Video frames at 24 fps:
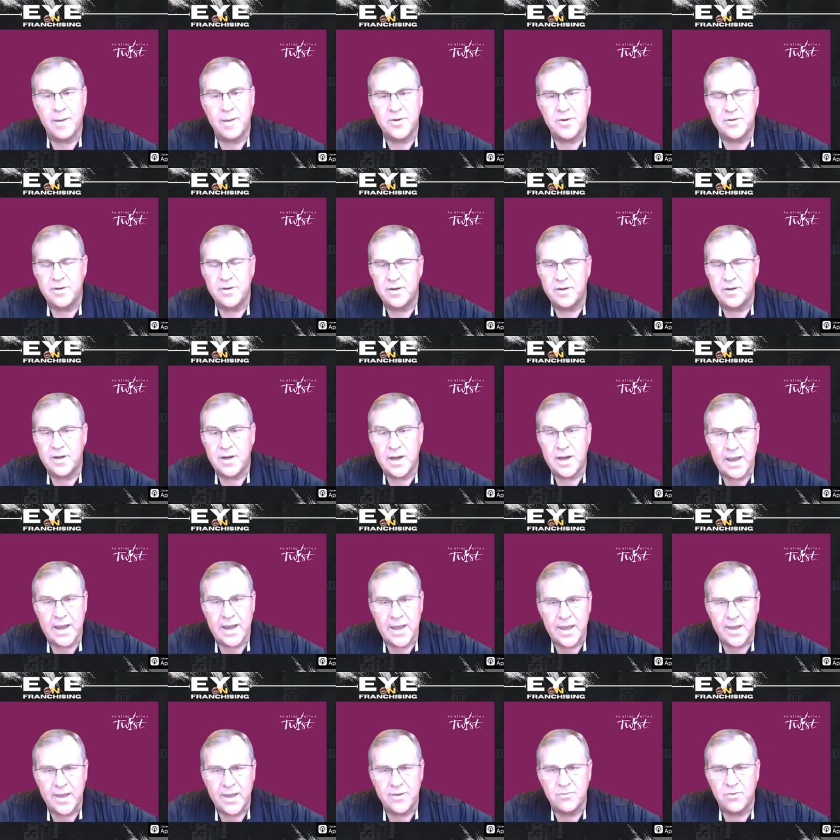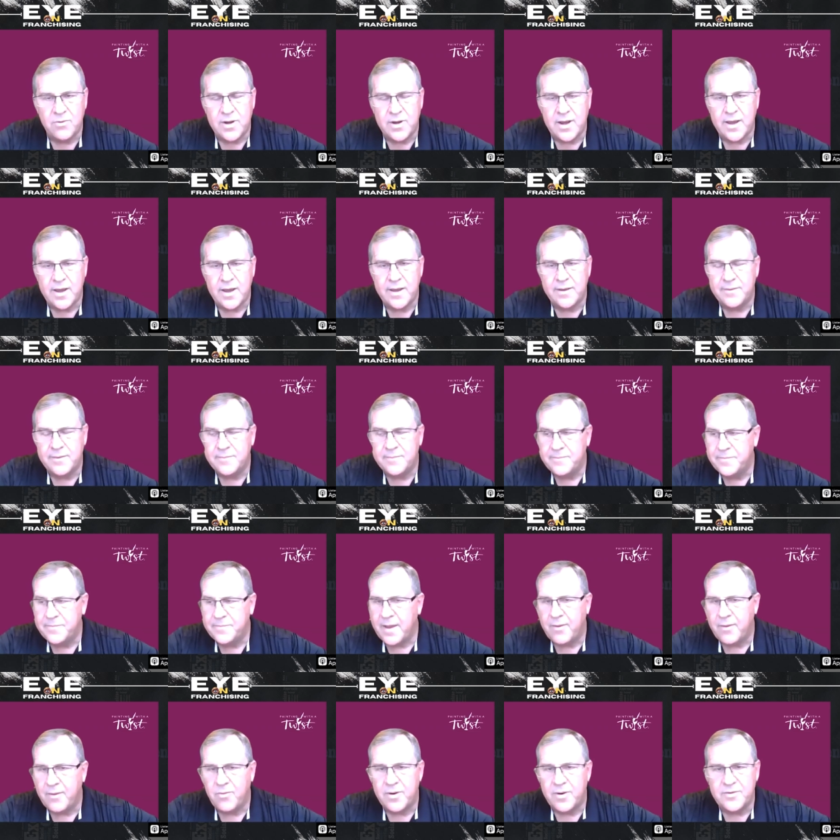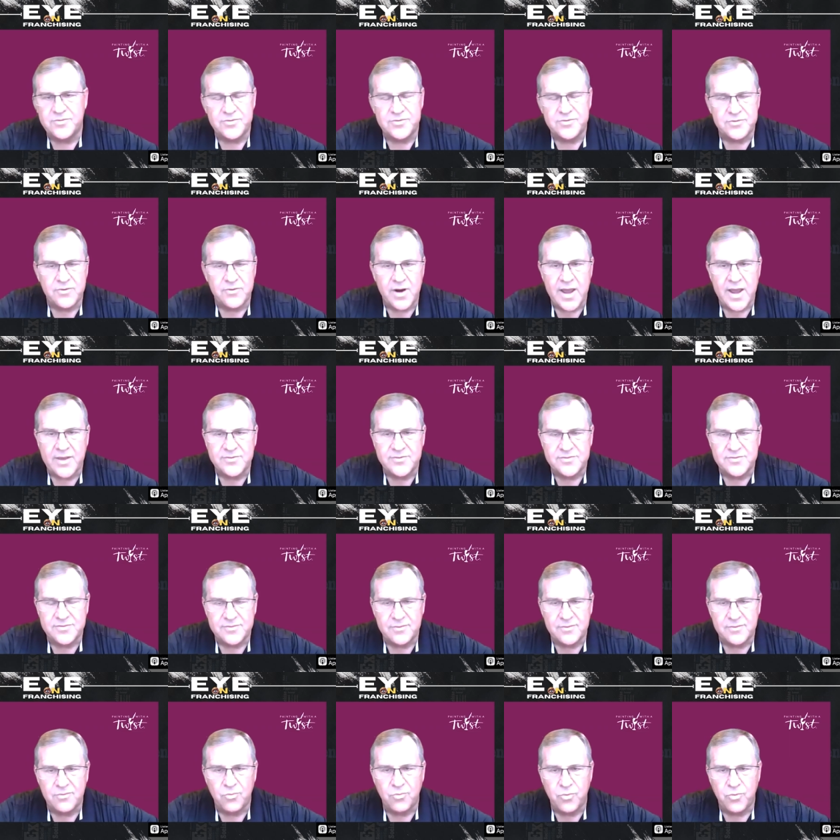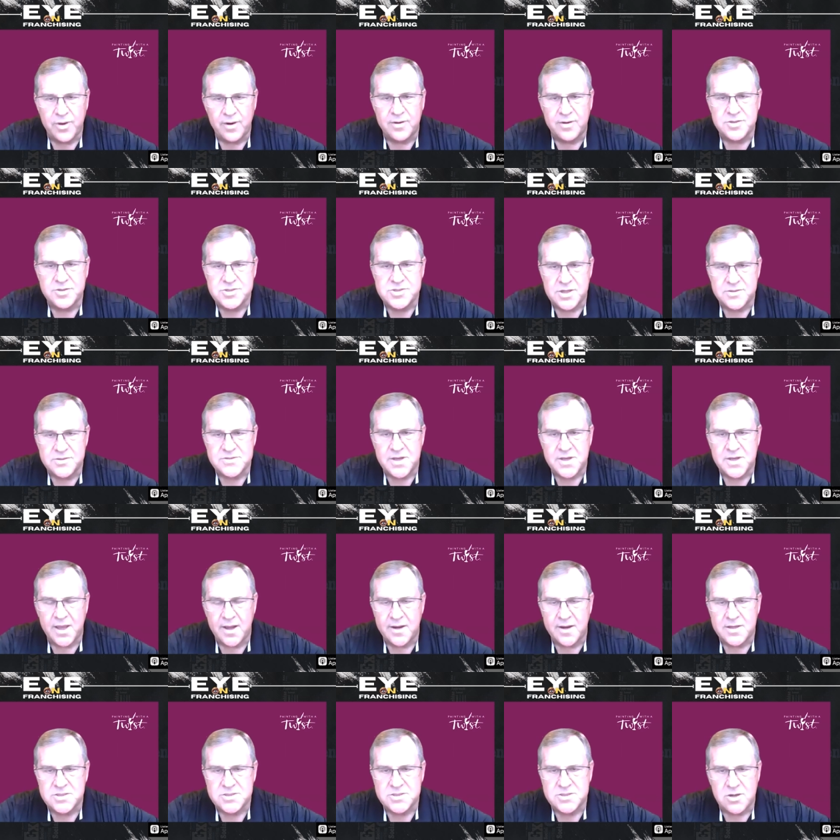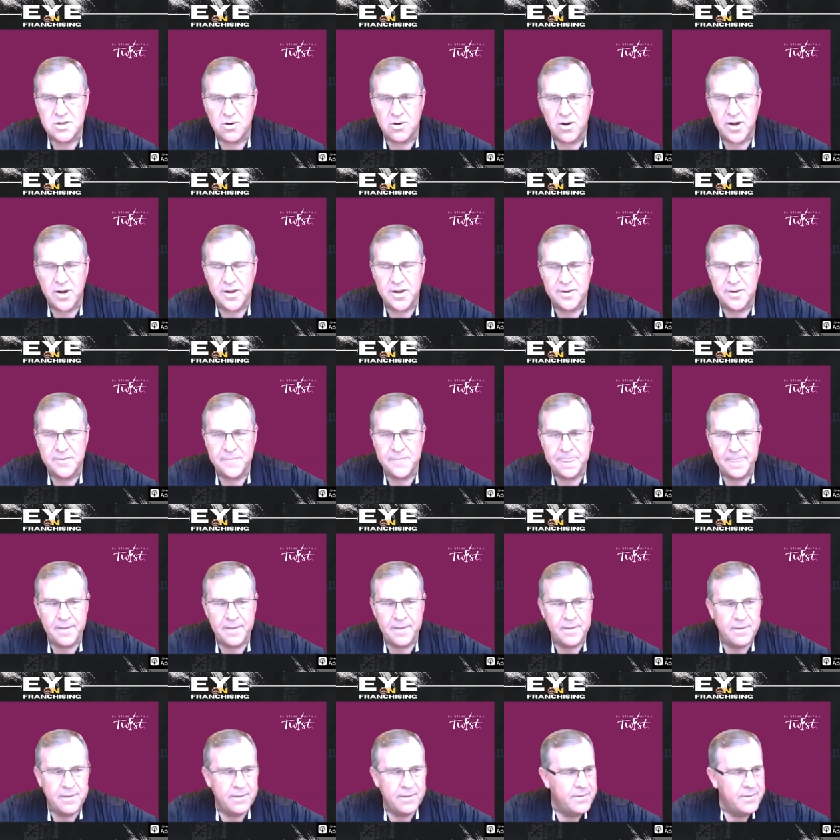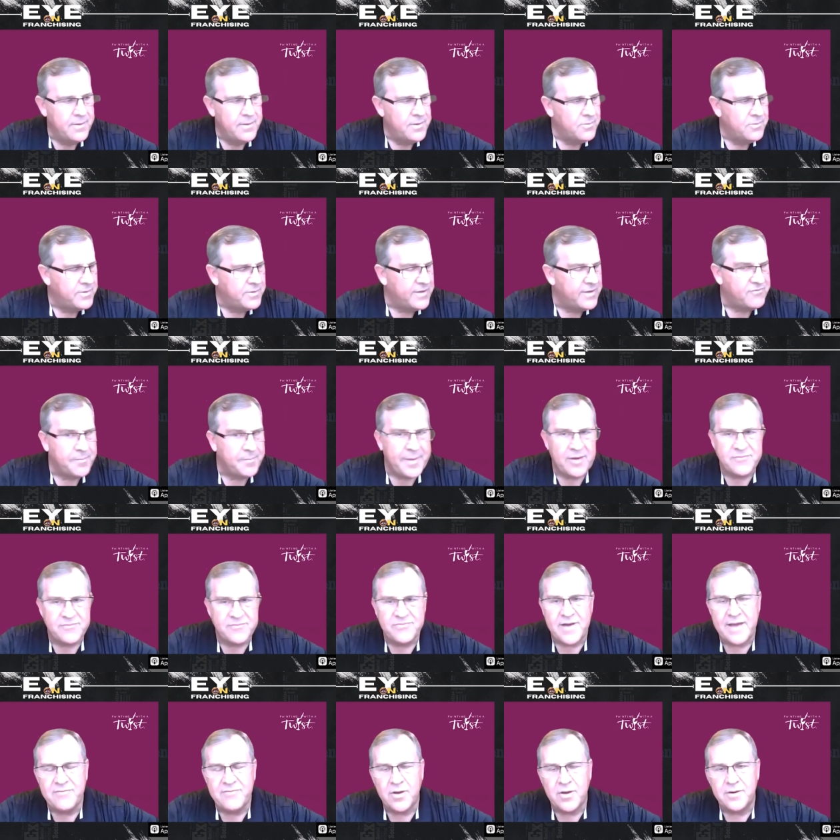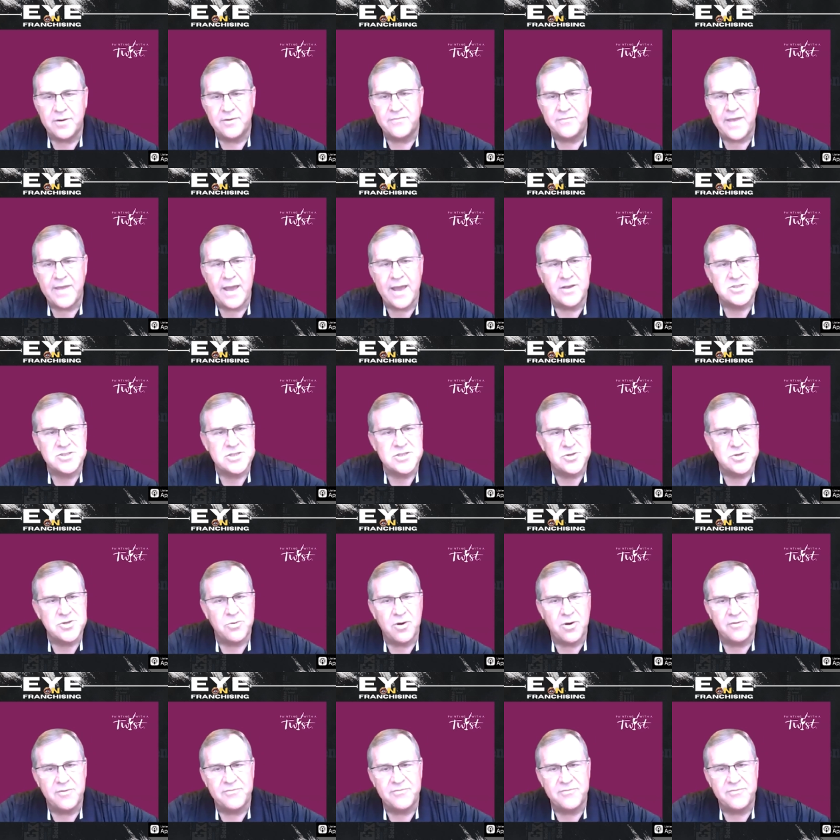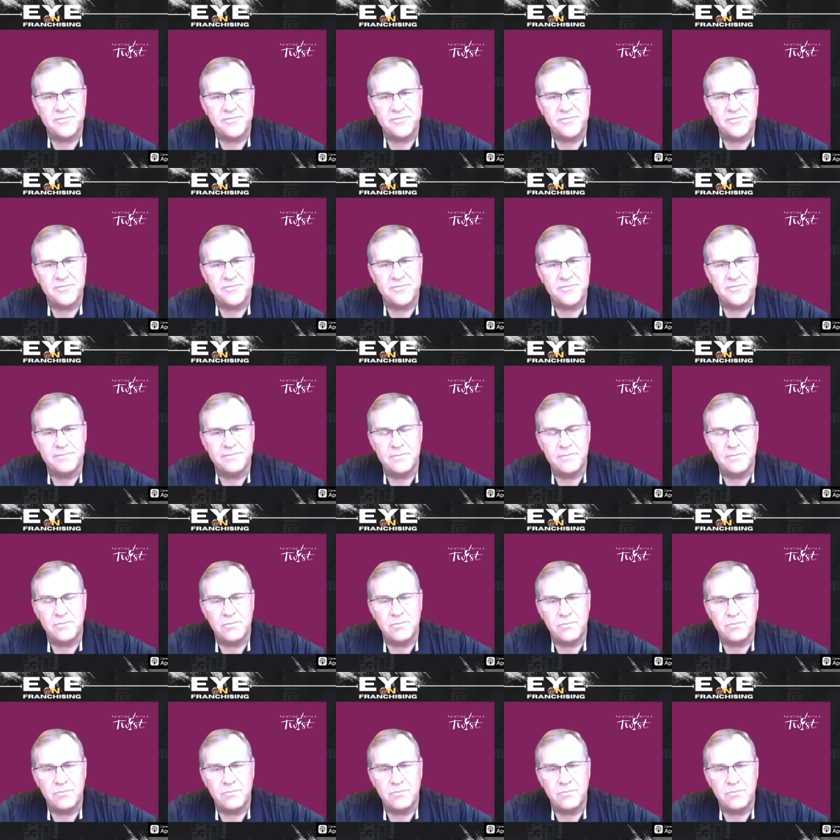opportunity. And again, when I, I want to stress, we are just getting started. We have about yep. five hundred thousand square feet of